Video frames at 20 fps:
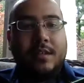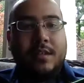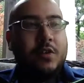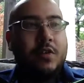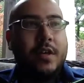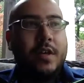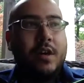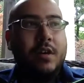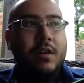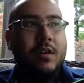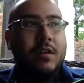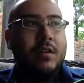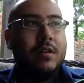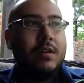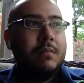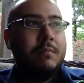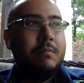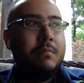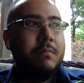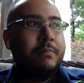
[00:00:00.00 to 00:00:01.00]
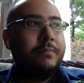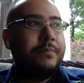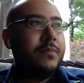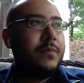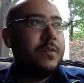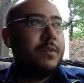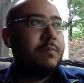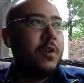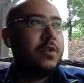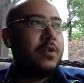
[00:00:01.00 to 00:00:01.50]
degree,
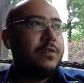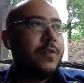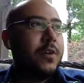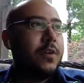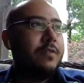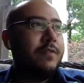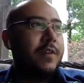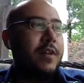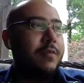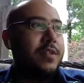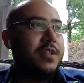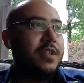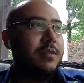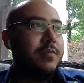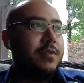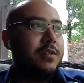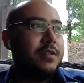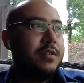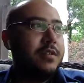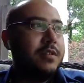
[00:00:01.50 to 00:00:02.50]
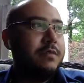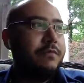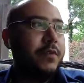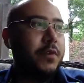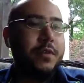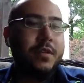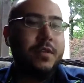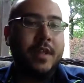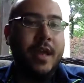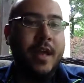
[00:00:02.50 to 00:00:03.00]
most of our development team is
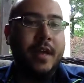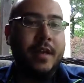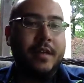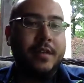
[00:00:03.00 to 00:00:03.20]
full stack,